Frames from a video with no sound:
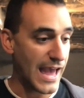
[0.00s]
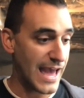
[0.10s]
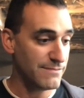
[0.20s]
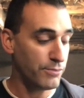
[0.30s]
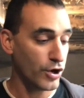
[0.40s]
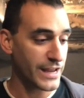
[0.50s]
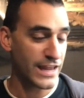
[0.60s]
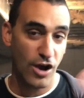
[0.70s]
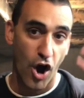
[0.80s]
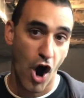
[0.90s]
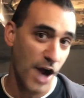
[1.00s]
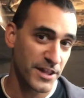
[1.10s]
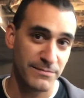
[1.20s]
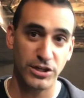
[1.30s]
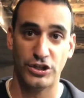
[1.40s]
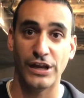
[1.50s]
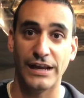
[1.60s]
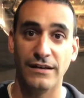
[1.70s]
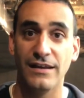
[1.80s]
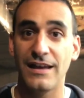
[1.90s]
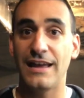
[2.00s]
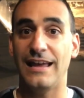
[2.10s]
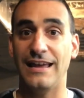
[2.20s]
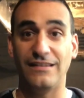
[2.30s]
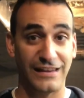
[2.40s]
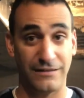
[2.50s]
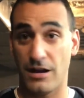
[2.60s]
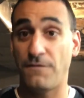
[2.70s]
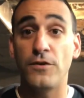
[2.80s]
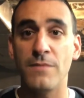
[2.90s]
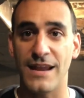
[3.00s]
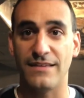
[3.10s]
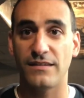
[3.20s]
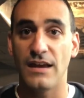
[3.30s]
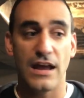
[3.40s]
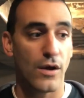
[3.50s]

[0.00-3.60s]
and putting it onto the machine is a few minutes.